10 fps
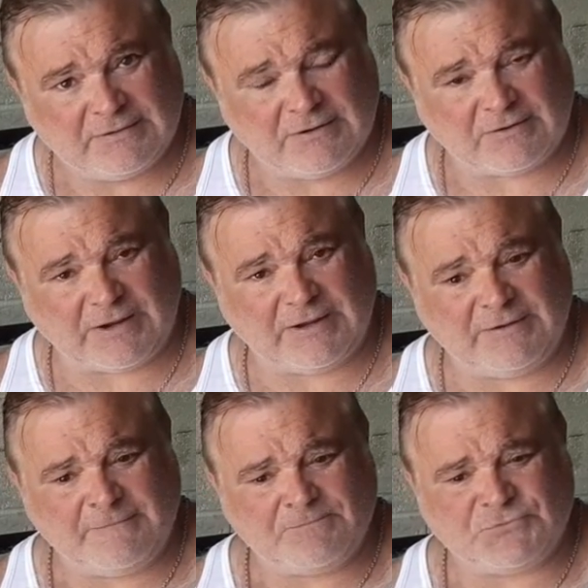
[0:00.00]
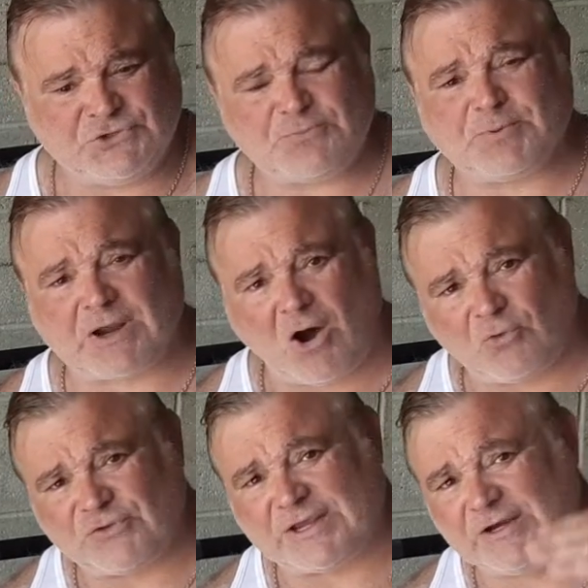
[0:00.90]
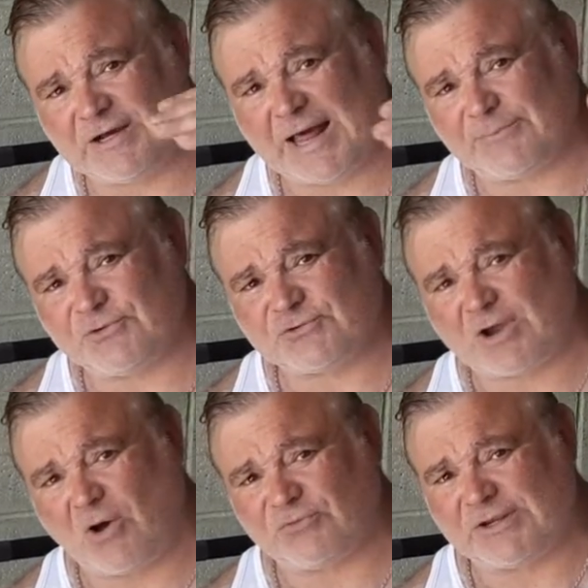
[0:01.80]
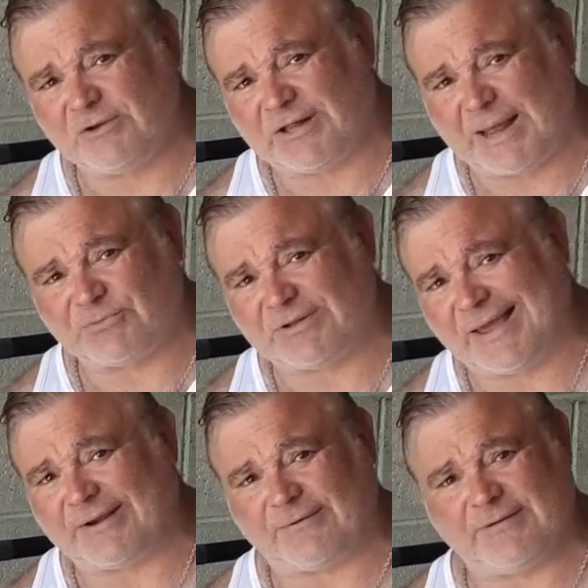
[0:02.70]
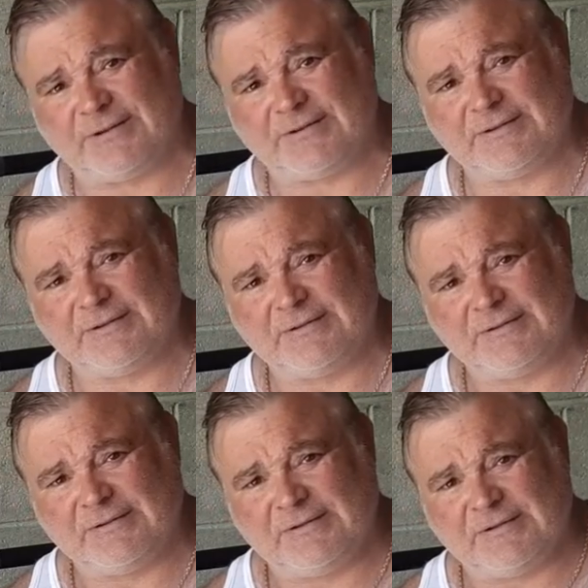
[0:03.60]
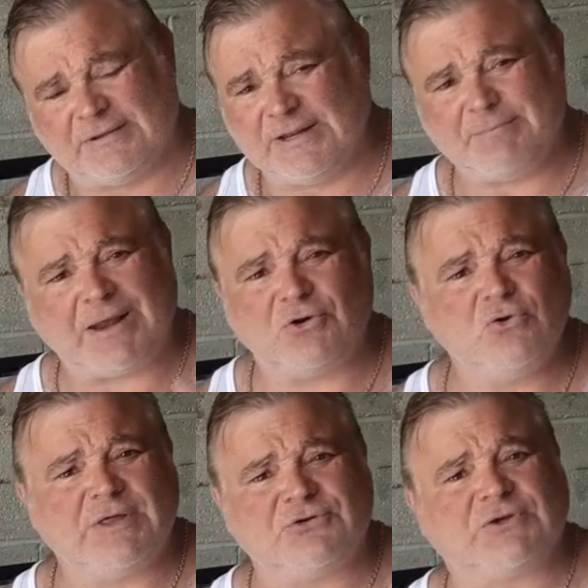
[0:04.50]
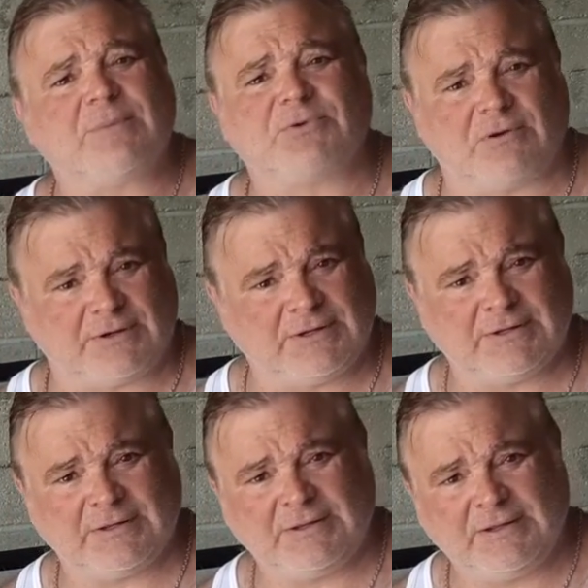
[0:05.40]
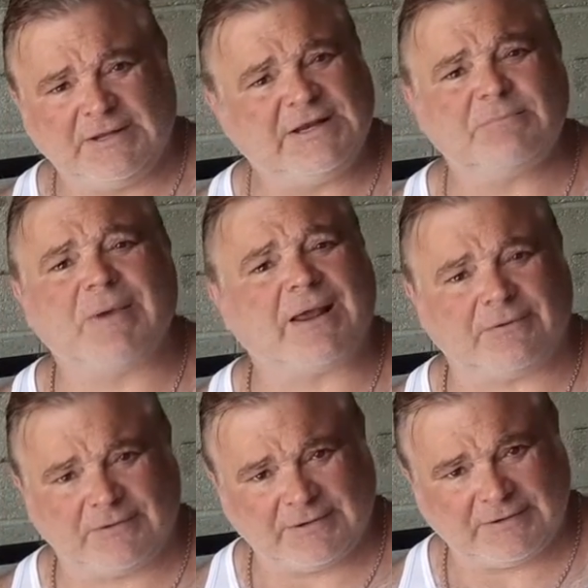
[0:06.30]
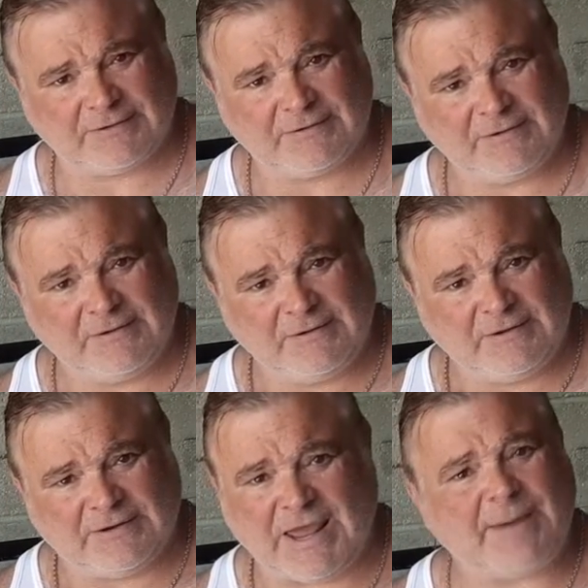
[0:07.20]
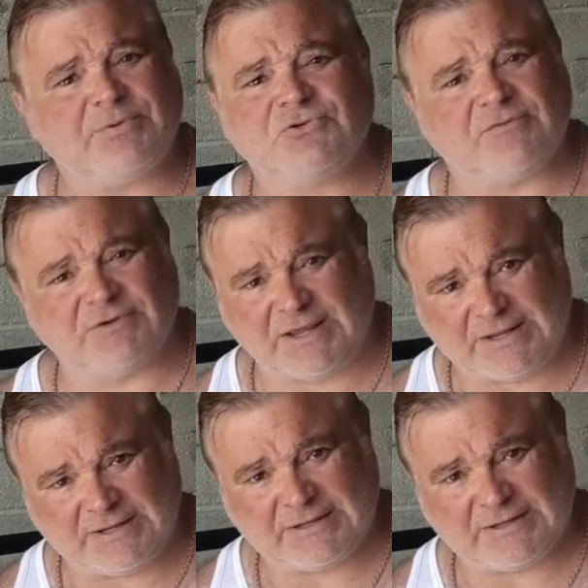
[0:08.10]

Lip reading: Okay, just because they can climb the ladder. It didn't matter who they stepped on. It didn't matter. And that happens every day.